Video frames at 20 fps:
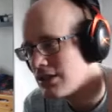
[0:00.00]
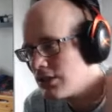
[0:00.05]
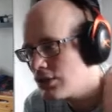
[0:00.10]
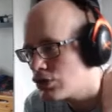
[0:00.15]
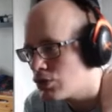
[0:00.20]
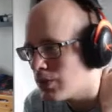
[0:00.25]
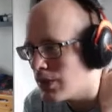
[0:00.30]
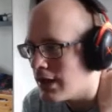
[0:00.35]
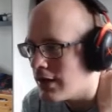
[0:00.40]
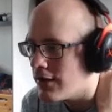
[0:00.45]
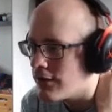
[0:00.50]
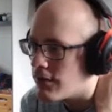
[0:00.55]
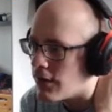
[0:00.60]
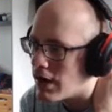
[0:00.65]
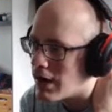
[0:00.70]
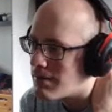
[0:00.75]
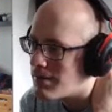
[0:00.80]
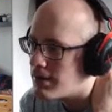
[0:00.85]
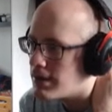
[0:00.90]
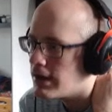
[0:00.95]
12
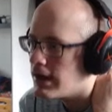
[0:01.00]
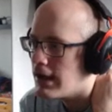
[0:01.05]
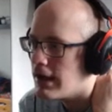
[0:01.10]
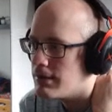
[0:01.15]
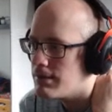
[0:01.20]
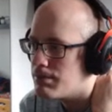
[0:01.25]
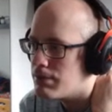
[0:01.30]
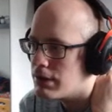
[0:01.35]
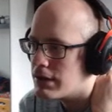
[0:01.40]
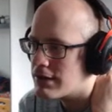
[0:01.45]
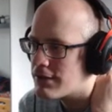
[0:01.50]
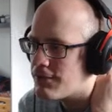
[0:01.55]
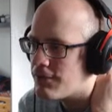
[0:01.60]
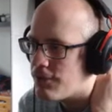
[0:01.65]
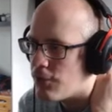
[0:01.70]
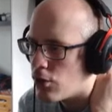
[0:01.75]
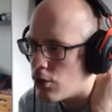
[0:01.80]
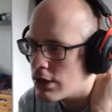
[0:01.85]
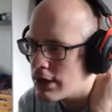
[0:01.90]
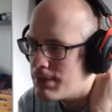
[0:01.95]
armor, and plus
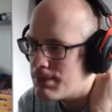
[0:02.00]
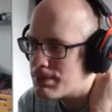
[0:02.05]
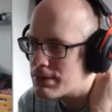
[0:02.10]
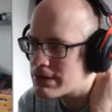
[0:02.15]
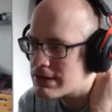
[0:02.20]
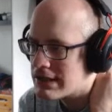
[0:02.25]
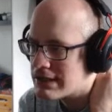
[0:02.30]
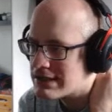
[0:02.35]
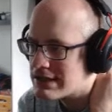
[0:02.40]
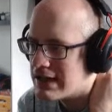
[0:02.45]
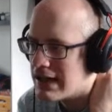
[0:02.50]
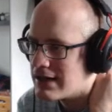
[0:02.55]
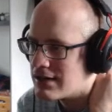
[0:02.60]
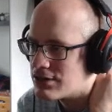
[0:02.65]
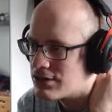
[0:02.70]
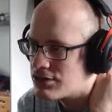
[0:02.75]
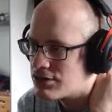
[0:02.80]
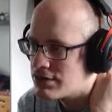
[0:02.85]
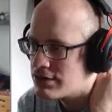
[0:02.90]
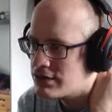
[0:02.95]
40%
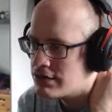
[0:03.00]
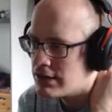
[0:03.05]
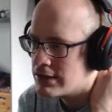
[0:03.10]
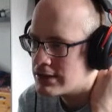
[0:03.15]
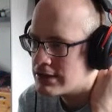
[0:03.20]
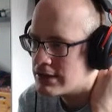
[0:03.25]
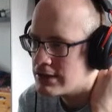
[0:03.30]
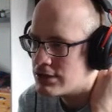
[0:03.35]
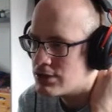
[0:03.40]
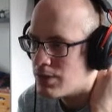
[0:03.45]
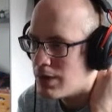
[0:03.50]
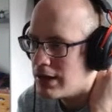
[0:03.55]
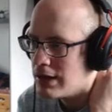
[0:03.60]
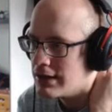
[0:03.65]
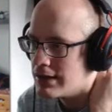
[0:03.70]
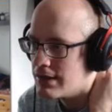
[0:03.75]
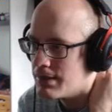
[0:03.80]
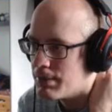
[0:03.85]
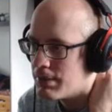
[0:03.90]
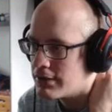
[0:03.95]
status resistance while
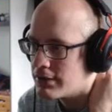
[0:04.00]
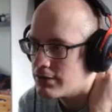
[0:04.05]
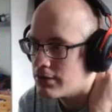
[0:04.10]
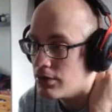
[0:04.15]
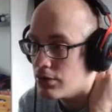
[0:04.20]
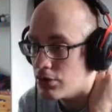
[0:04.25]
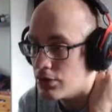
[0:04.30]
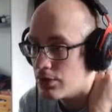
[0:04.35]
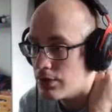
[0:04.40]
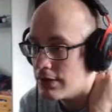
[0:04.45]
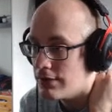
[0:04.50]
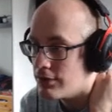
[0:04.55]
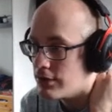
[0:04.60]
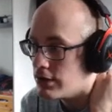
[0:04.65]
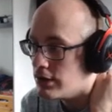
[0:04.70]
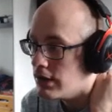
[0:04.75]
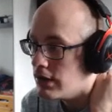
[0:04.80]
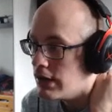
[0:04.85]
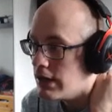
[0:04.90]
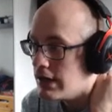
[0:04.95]
in a puddle or
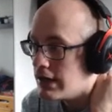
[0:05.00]
river.